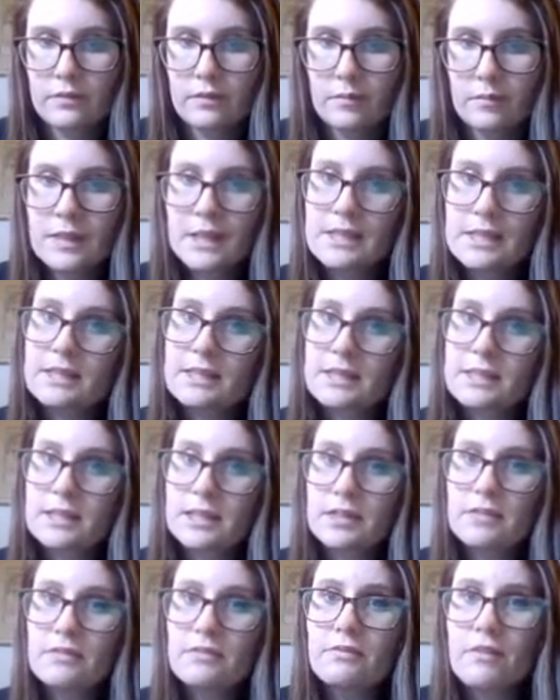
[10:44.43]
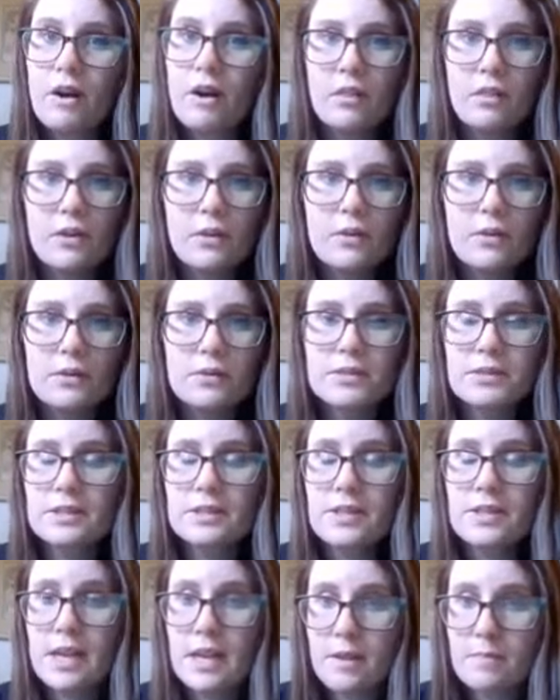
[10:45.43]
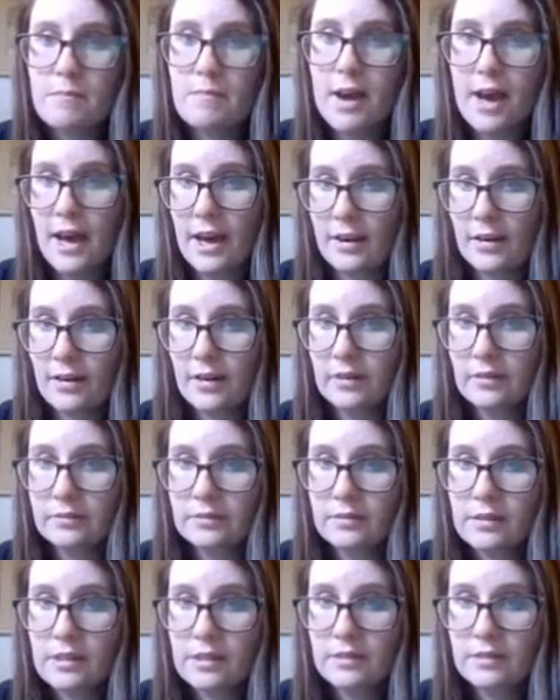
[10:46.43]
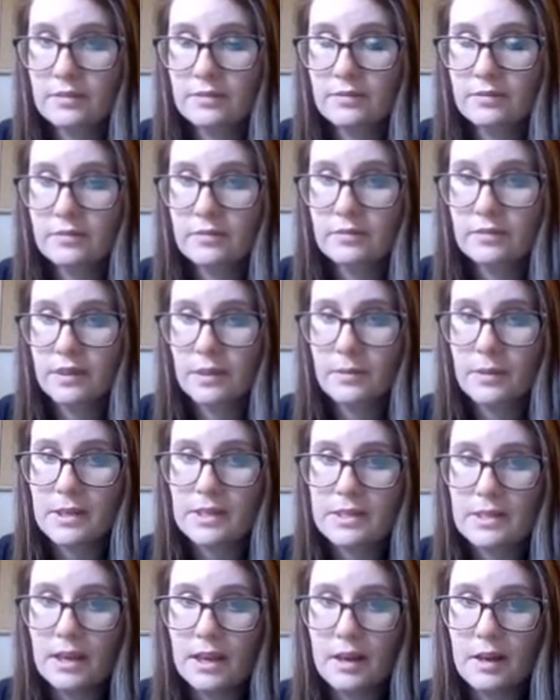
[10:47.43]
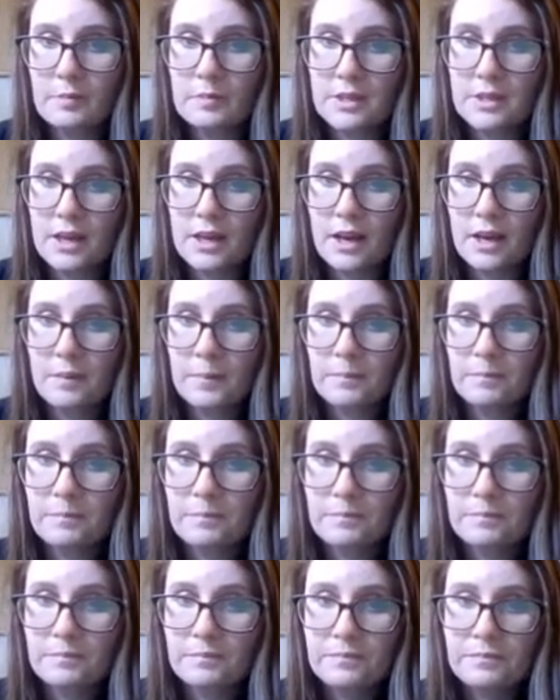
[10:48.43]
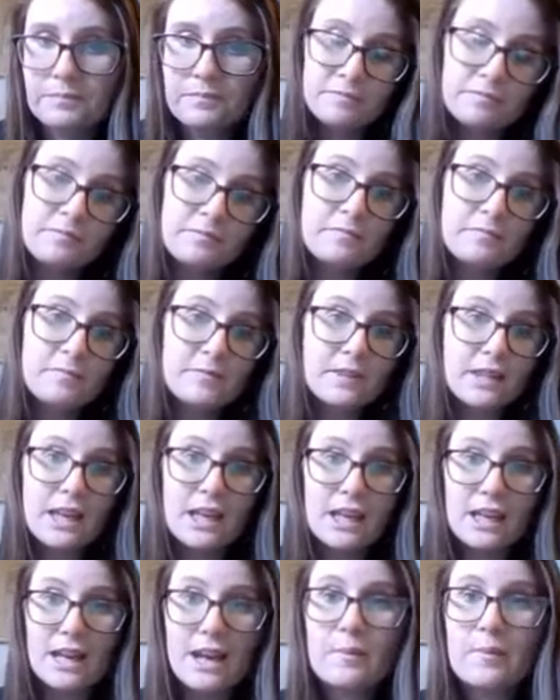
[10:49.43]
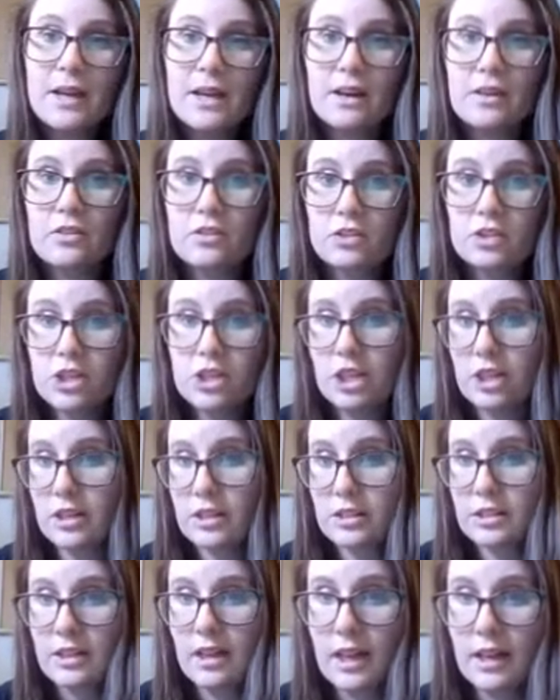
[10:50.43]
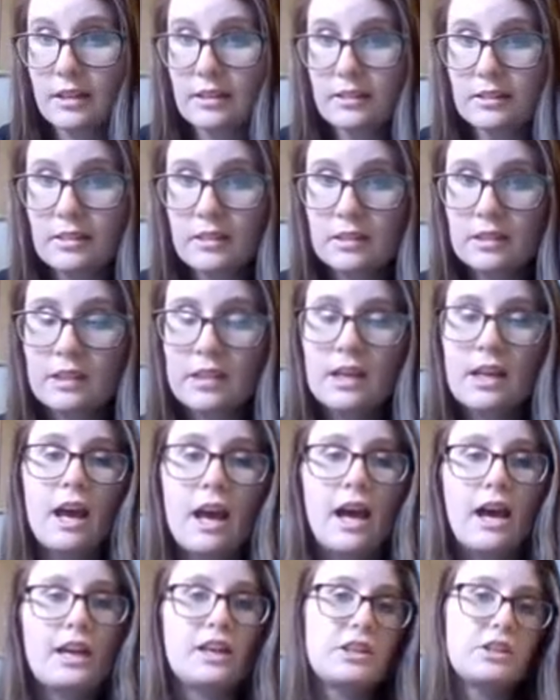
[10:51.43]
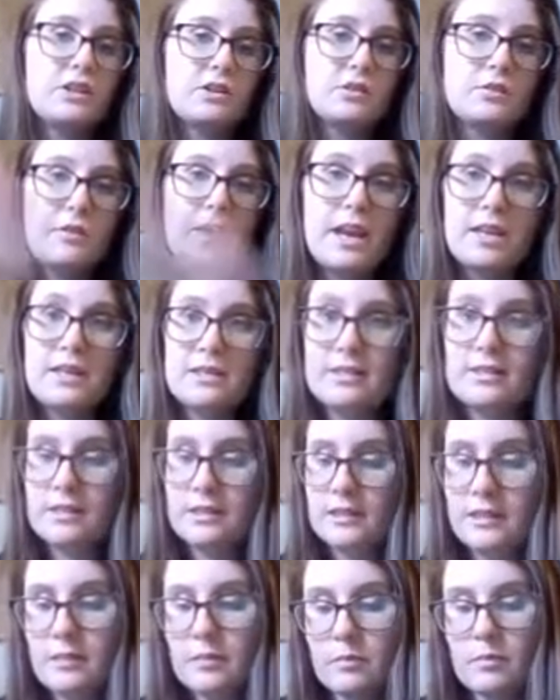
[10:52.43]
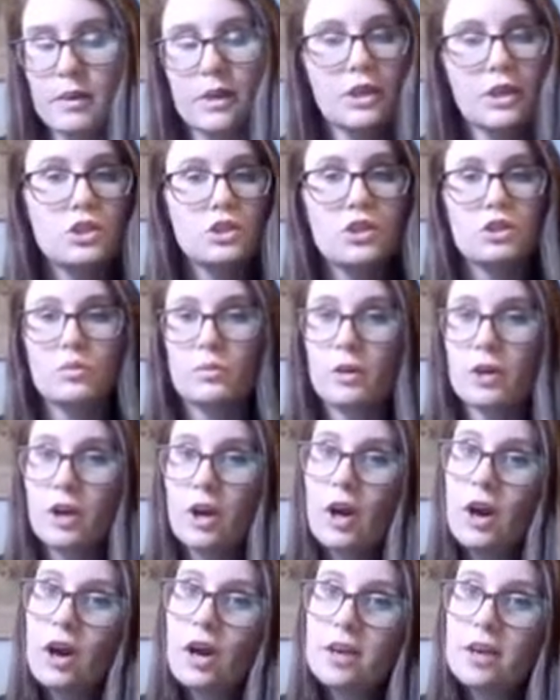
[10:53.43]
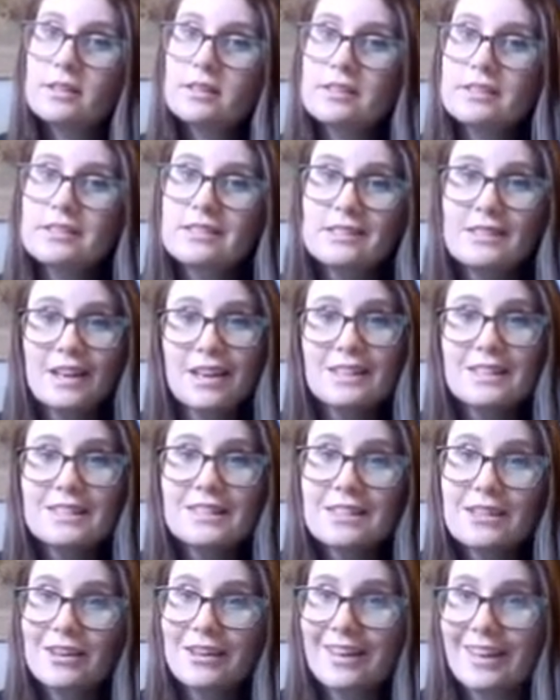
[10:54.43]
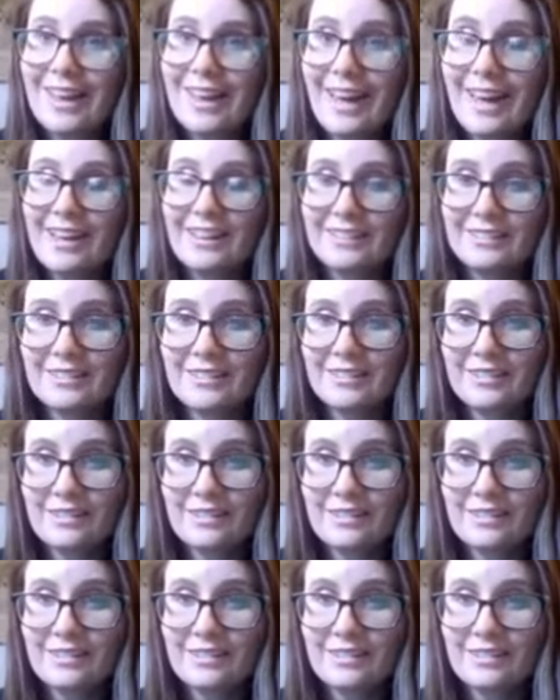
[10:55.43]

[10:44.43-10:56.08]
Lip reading: Because it's going to follow those same patterns that we saw up top. And now my 100 chart is done. I could erase, pick 2 more cards, and start again.